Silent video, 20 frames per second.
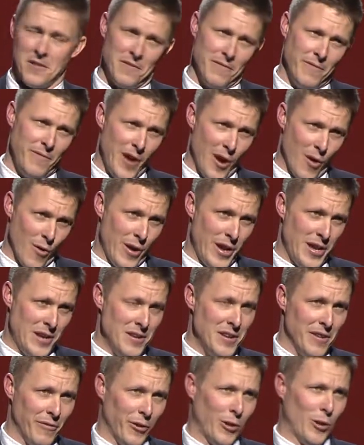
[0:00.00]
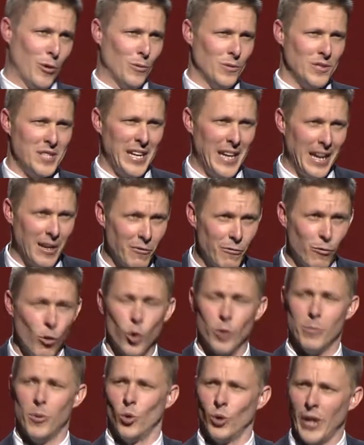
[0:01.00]
very difficult to get
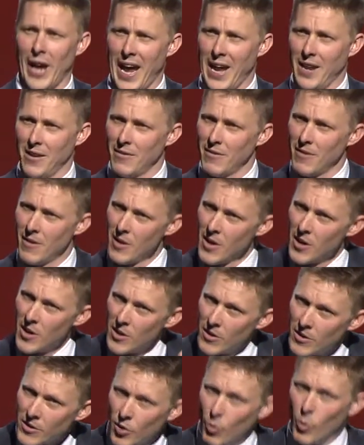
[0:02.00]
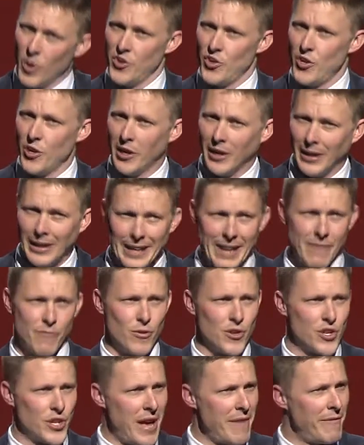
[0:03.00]
affordable land to which you can
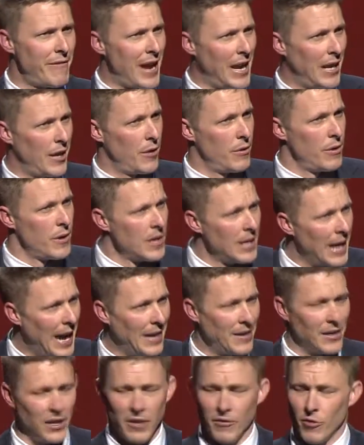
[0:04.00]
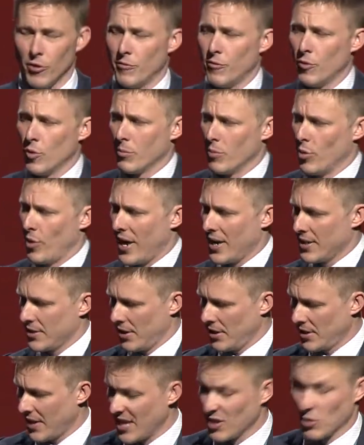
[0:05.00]
leverage that value and deliver affordable housing.
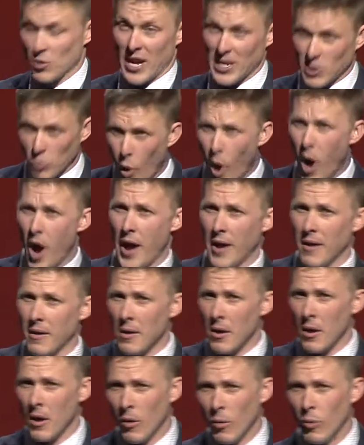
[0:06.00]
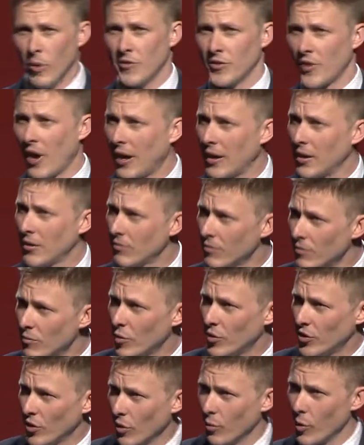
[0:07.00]
So that's why we
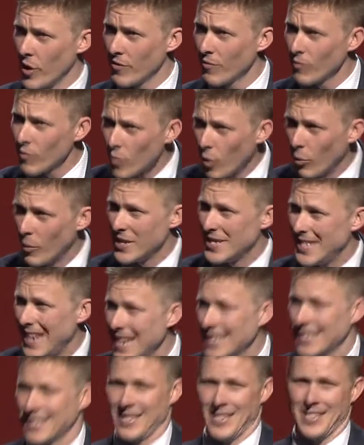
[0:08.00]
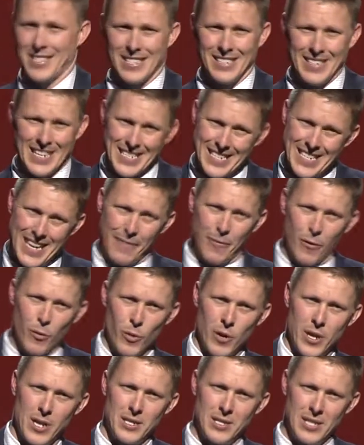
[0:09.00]
thought we'd test this. Let's see if it
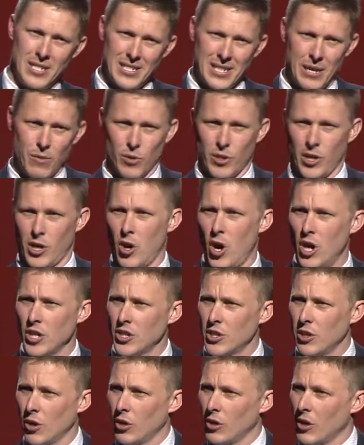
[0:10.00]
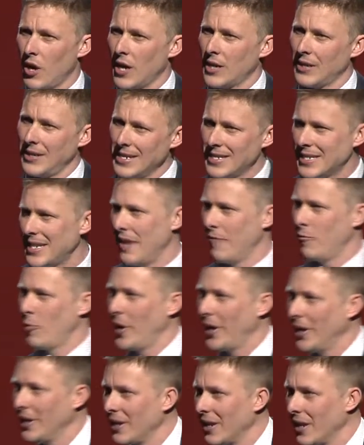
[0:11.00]
works. Let's see what the costs look like. Let's see if we
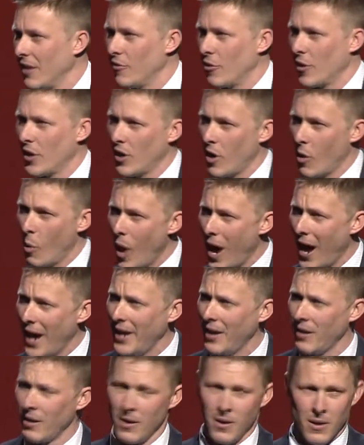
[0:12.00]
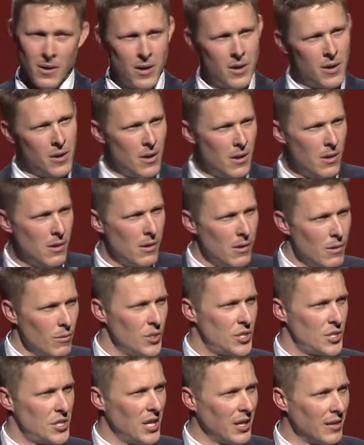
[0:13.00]
can deliver it in a way
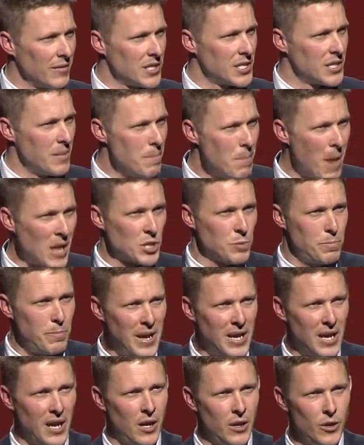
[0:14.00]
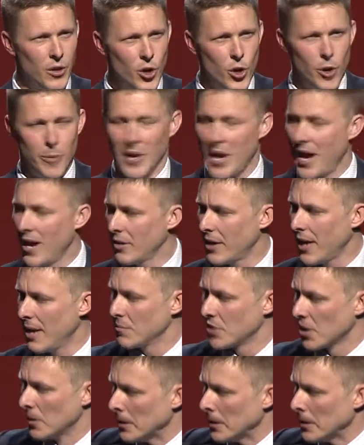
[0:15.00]
which delivers some much better urban outcomes.